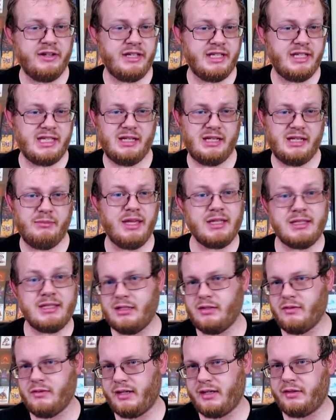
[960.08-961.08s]
is an amazing
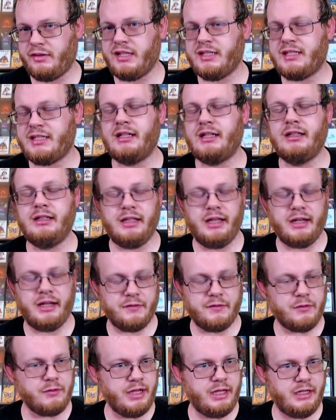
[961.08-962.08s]
director. He's done a lot
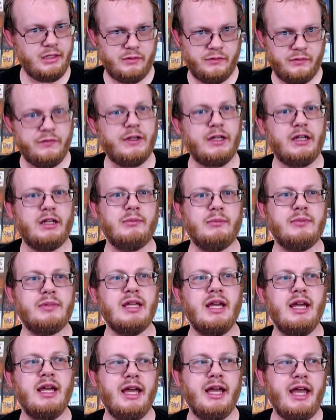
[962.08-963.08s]
of great films,
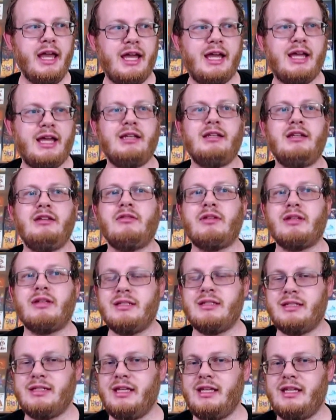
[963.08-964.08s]
and you can
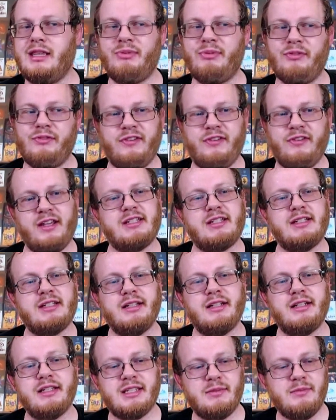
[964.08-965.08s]
see the
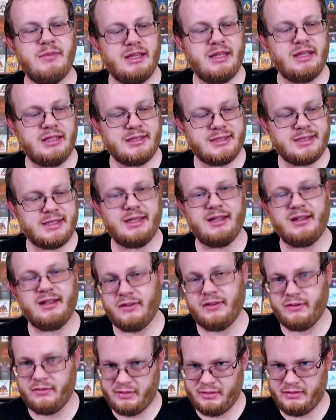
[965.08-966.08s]
professionalism and the skill
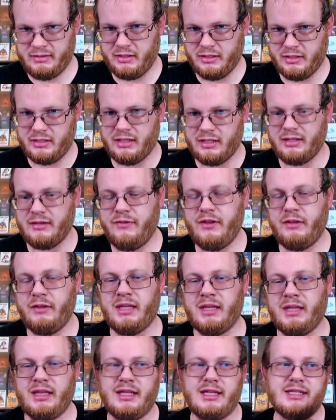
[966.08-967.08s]
that took in
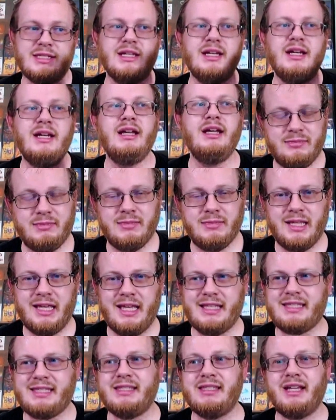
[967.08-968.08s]
filming this.
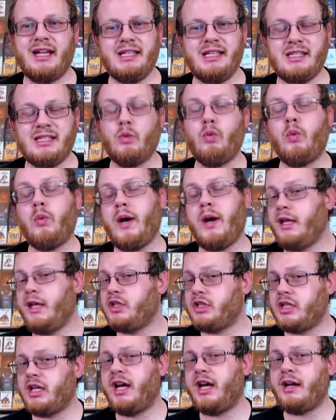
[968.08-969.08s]
It's not, it's a well
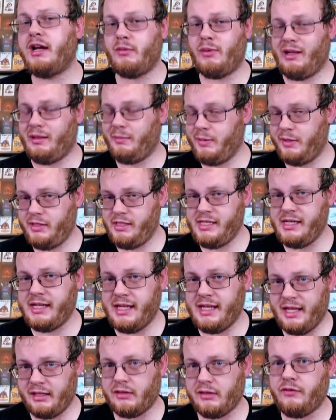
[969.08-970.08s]
shot, well put
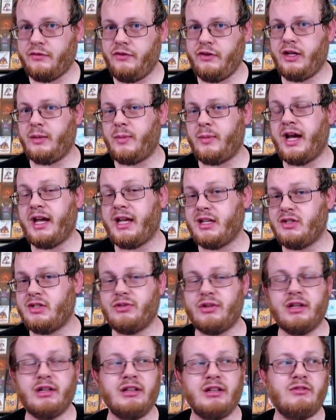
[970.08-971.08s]
together film. I
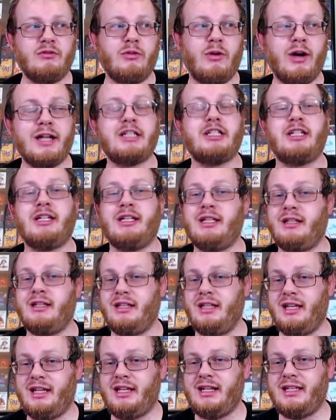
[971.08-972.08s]
enjoy watching
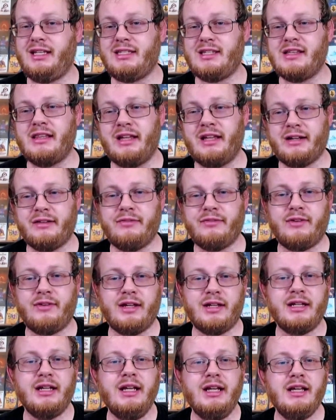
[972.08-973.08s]
it. It's a lot of
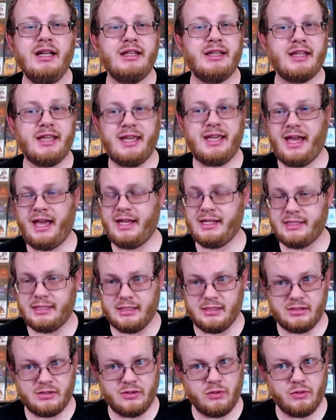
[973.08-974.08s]
fun the cast
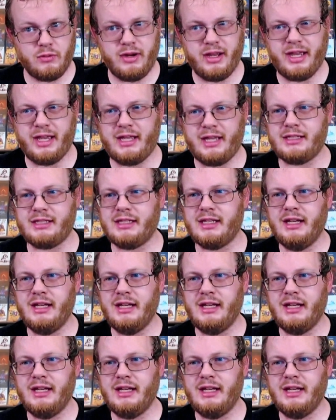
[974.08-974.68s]
is great.